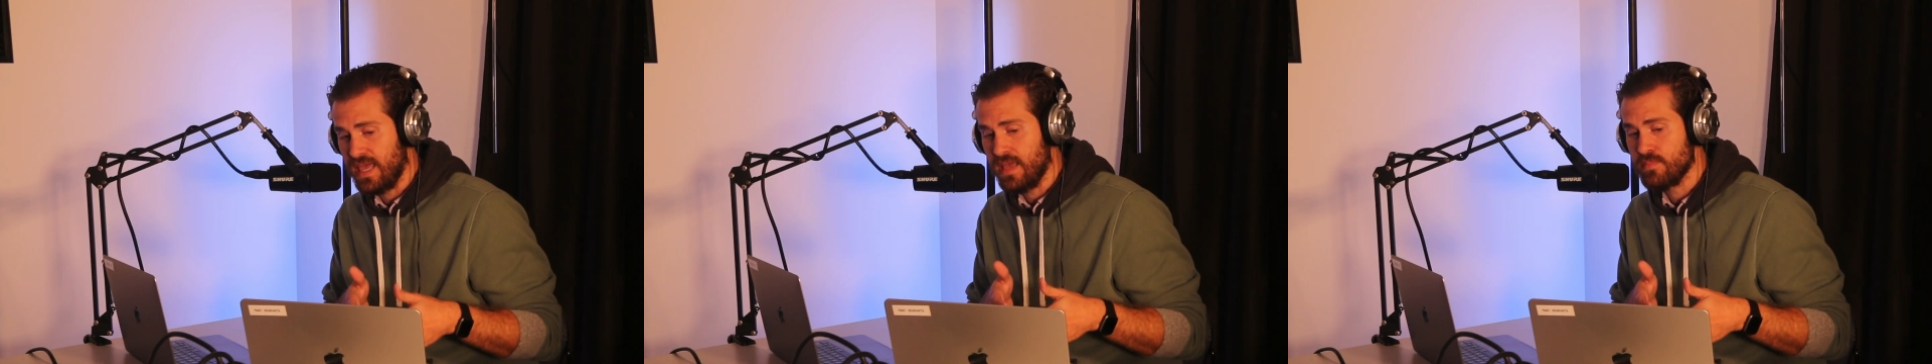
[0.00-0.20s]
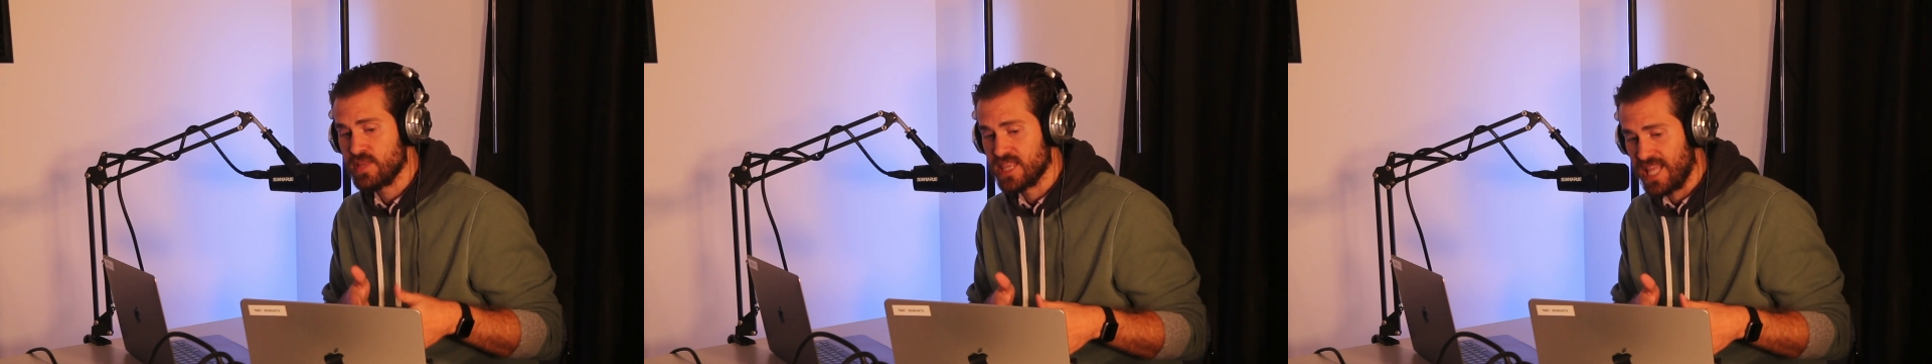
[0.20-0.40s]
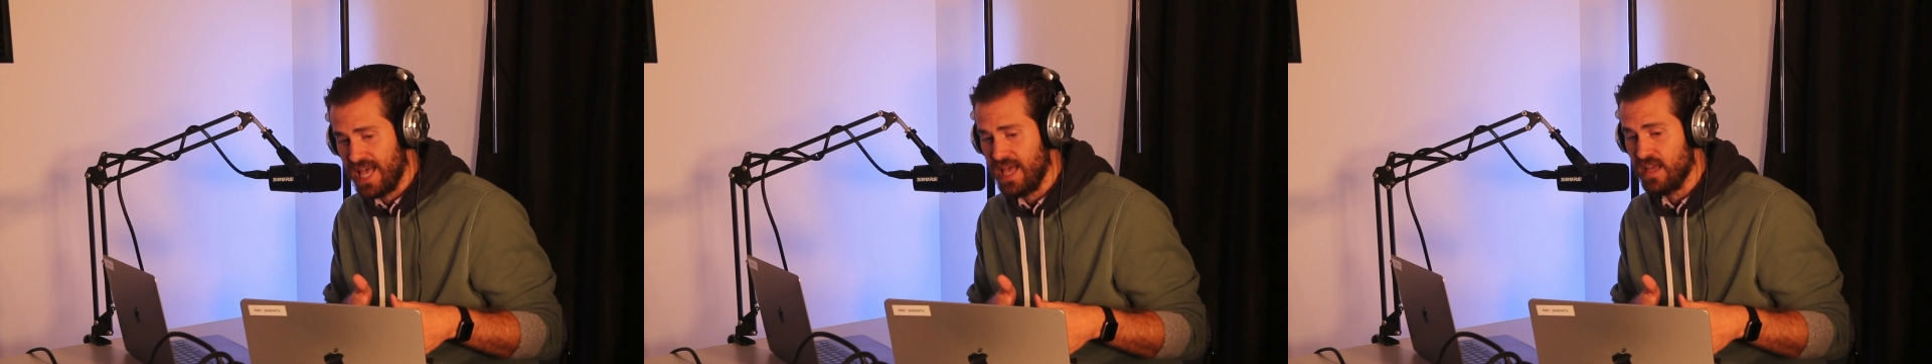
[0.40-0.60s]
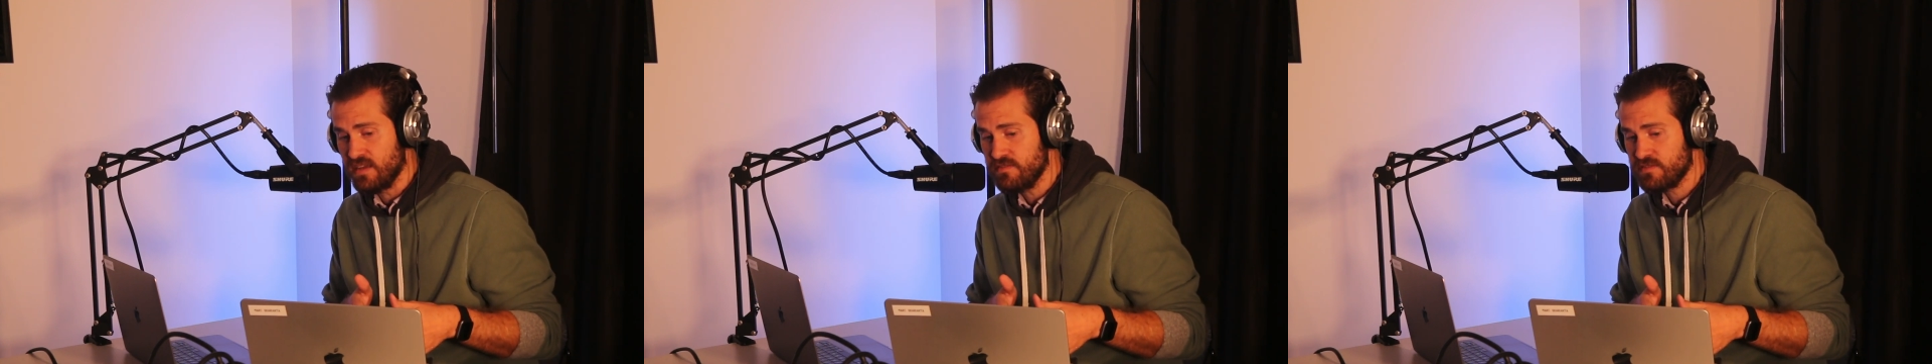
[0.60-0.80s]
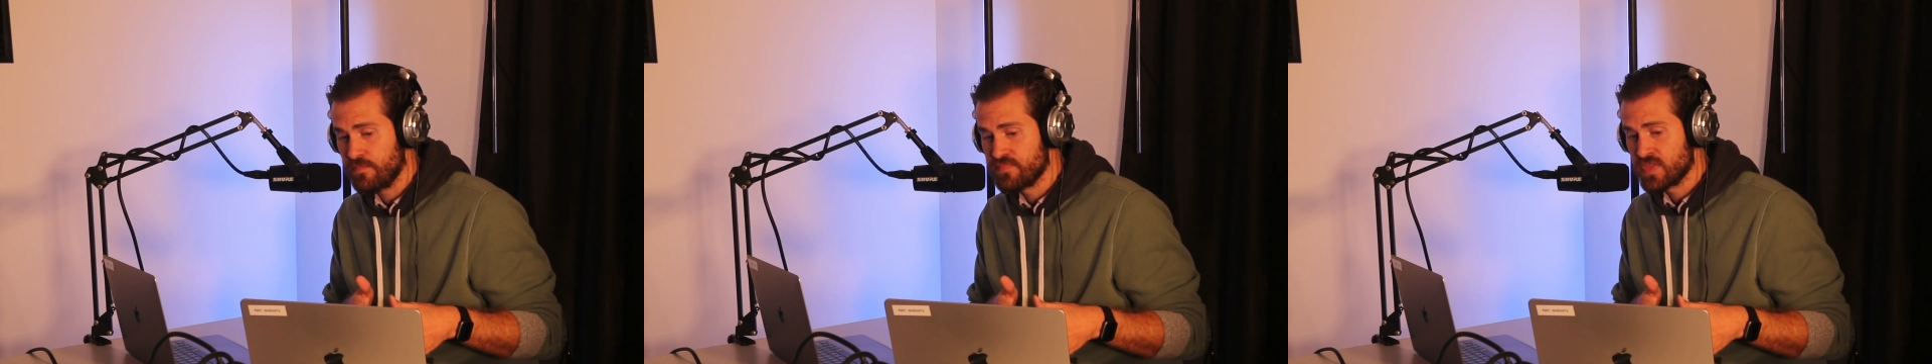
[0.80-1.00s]
the game
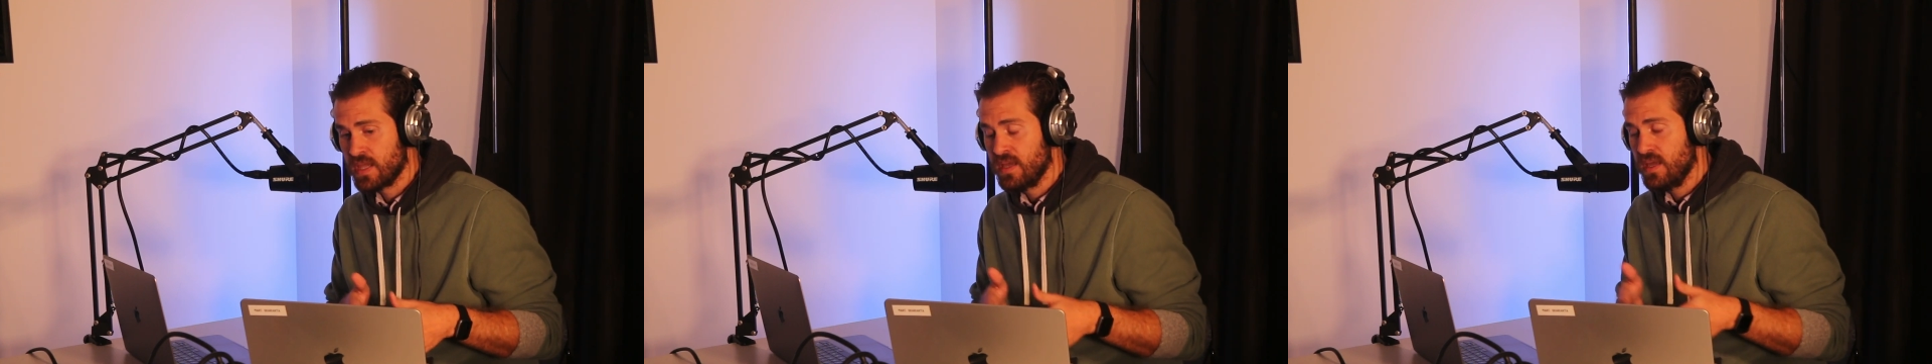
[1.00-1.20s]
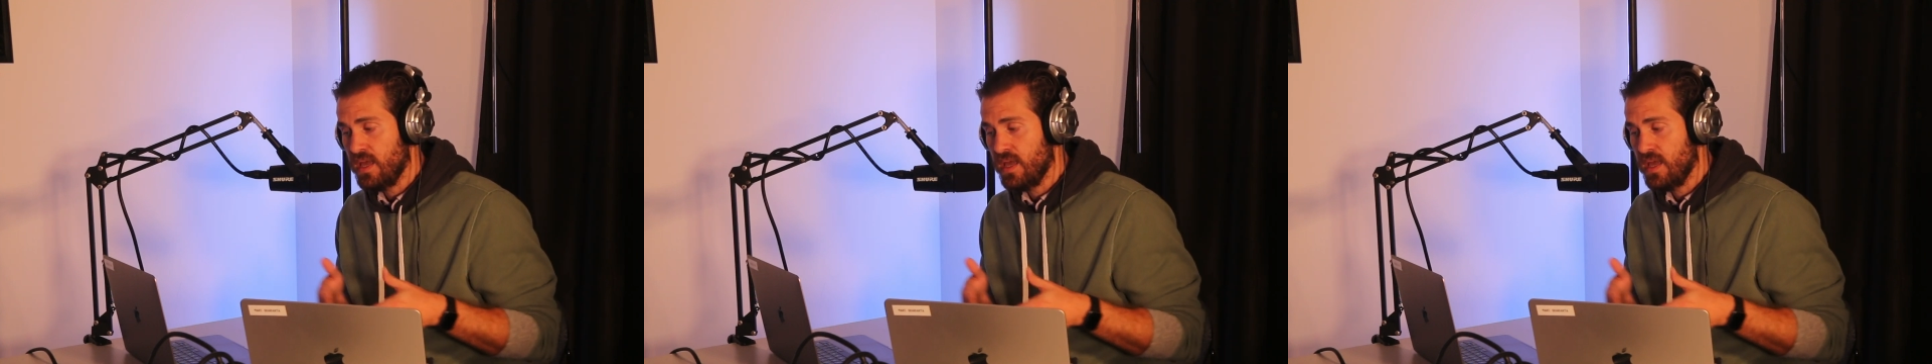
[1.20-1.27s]
live.